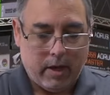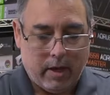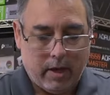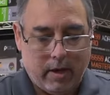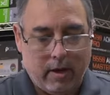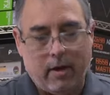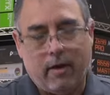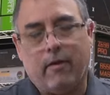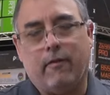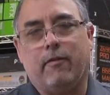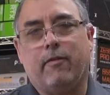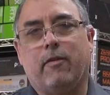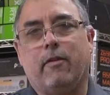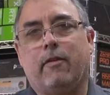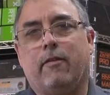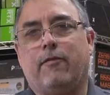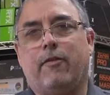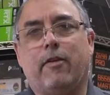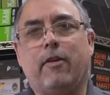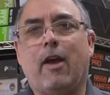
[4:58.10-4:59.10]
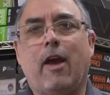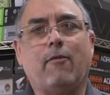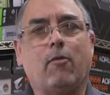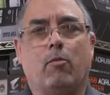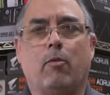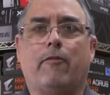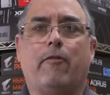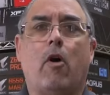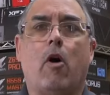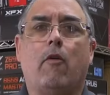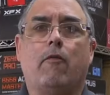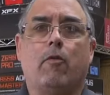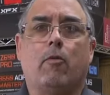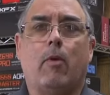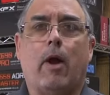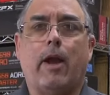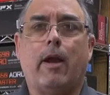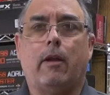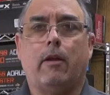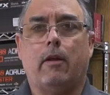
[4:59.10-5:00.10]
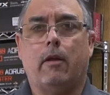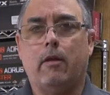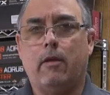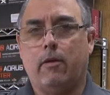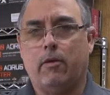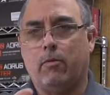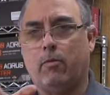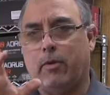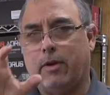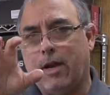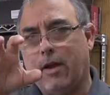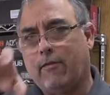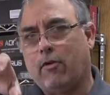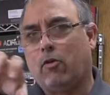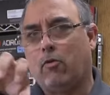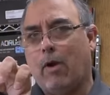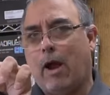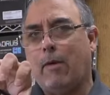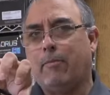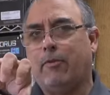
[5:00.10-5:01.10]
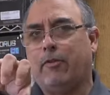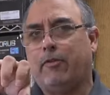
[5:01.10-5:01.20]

if you have a revolver, right? You would never grab